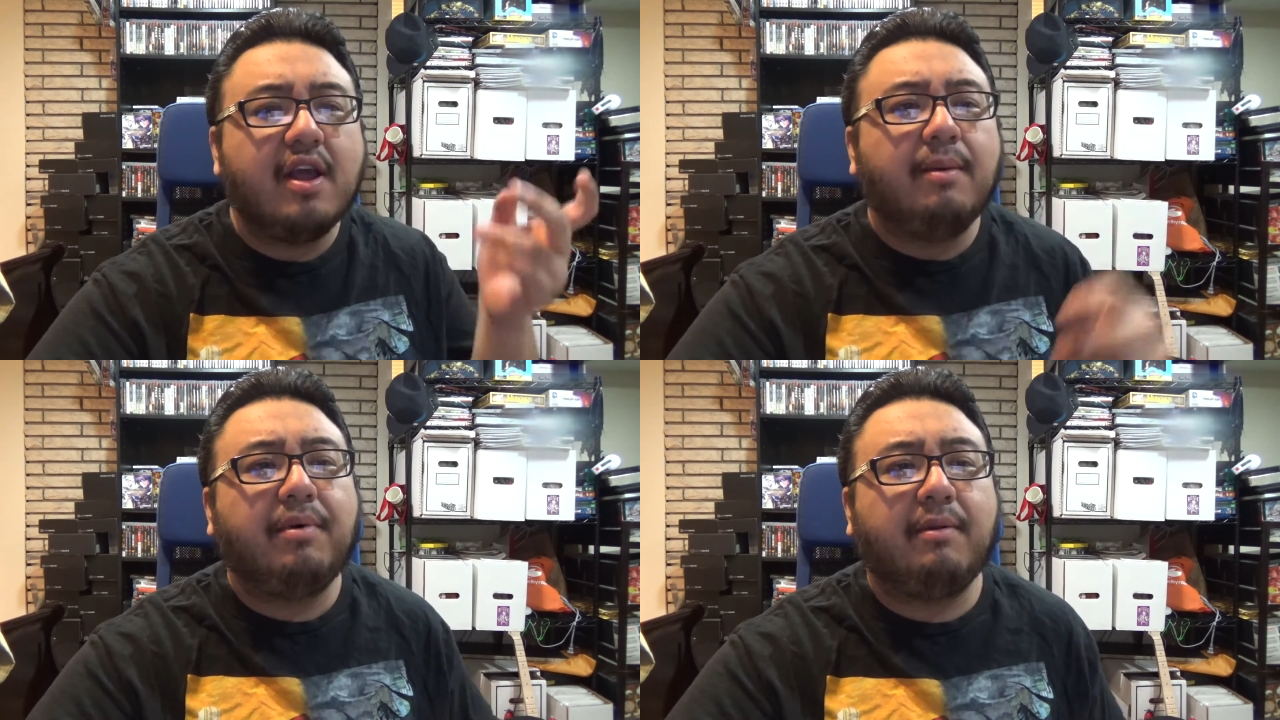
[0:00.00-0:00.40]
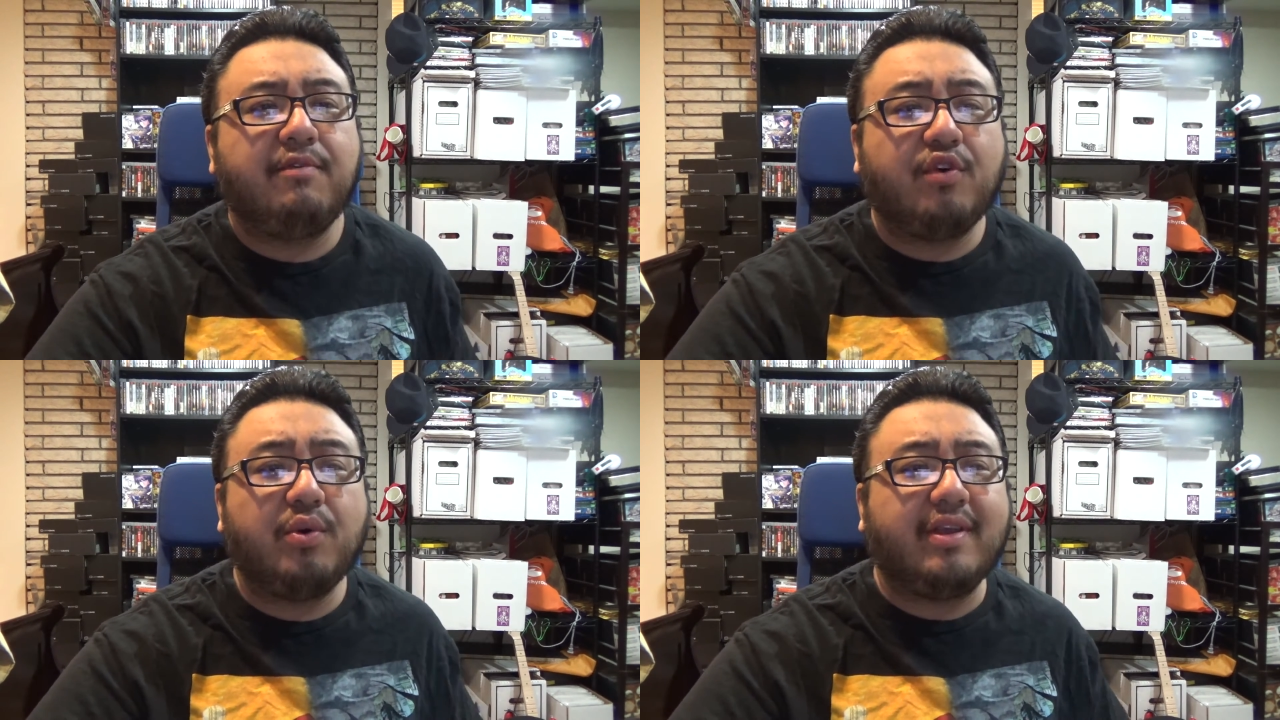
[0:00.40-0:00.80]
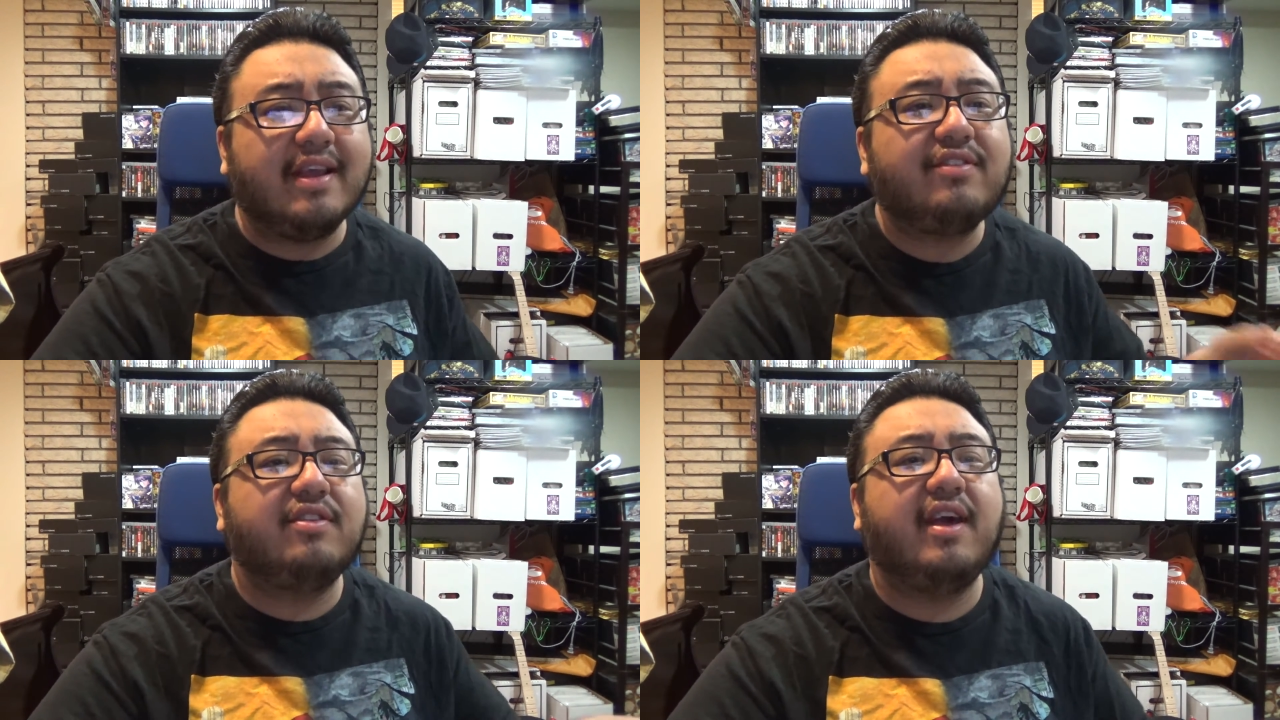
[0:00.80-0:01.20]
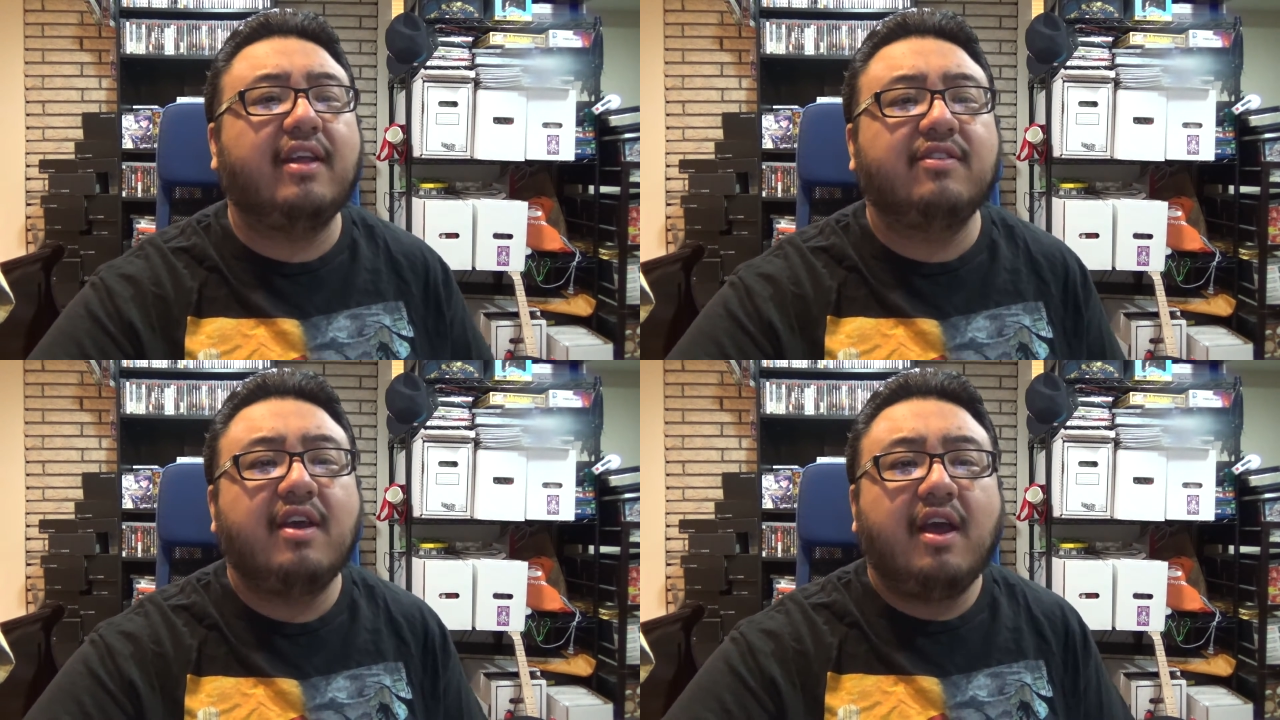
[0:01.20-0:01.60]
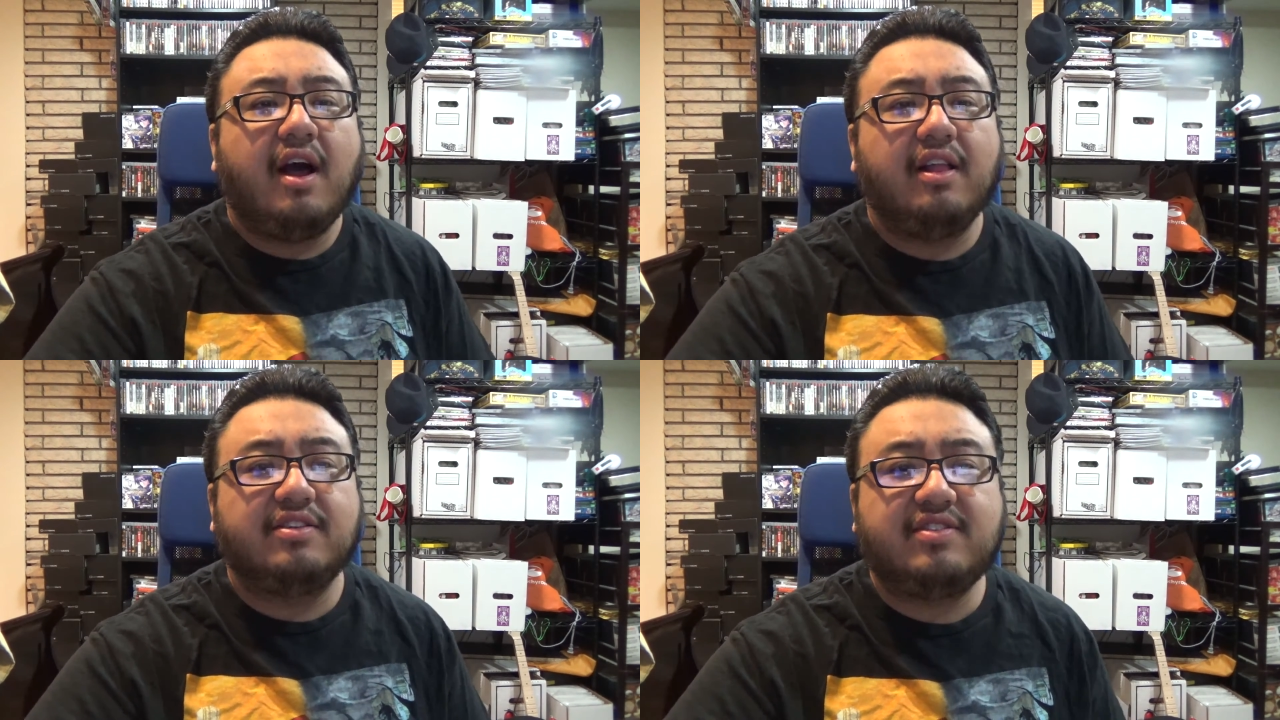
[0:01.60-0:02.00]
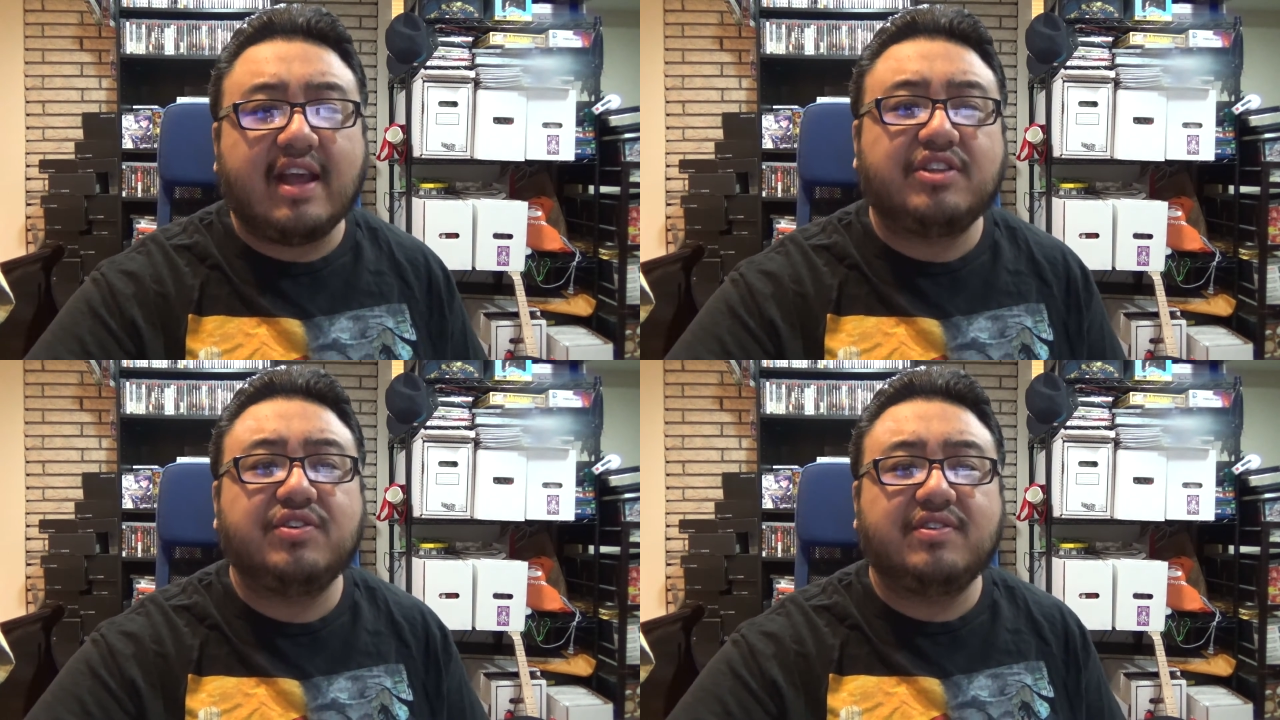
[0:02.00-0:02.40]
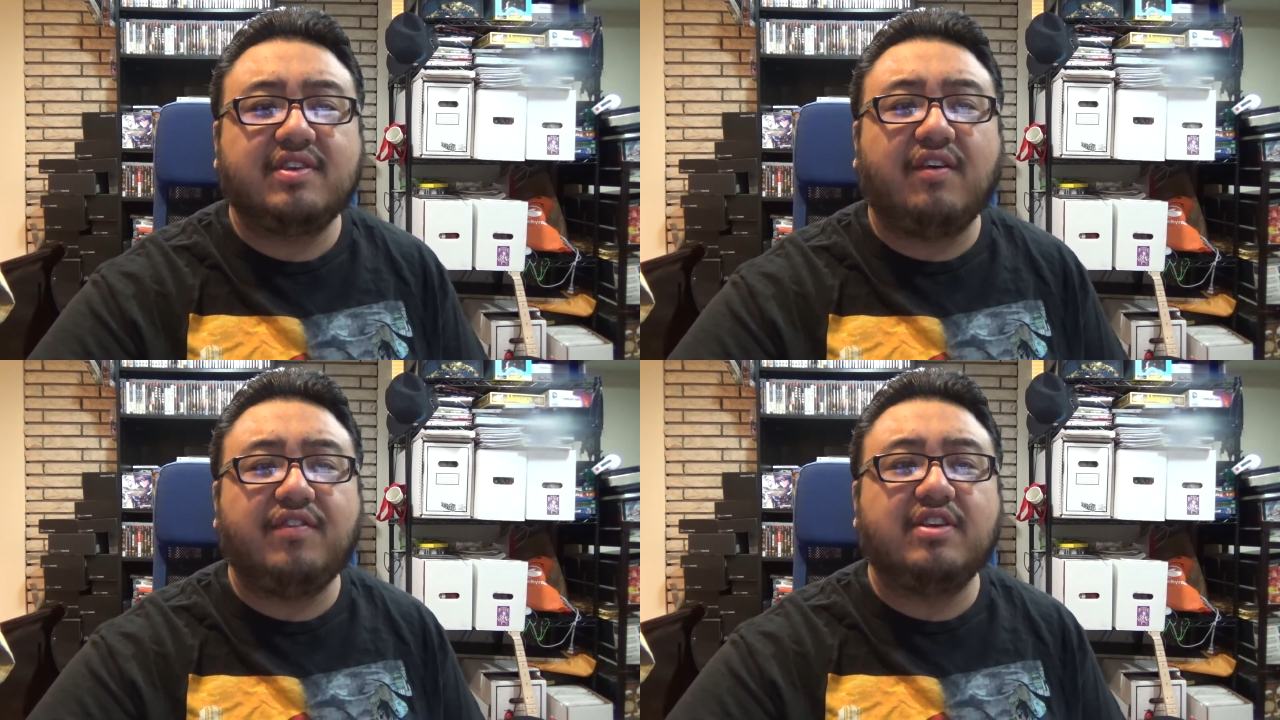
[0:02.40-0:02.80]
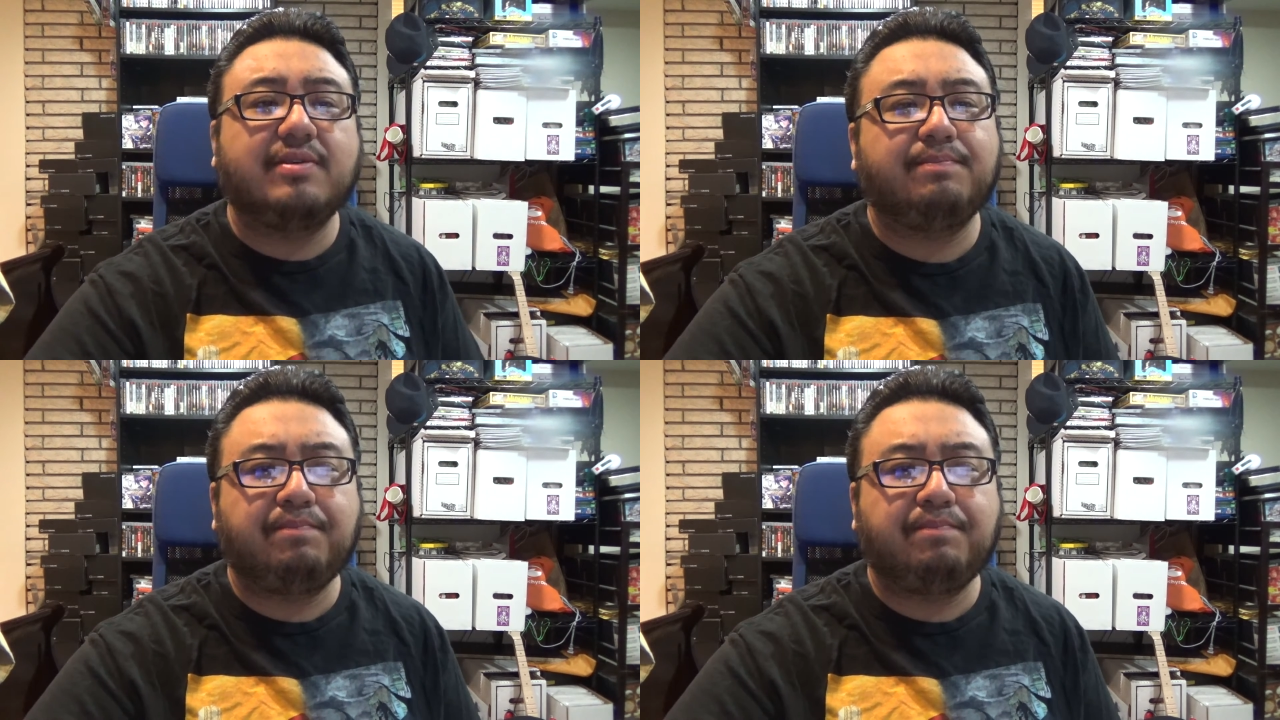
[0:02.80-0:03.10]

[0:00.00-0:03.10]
But before we get to that, the statue itself is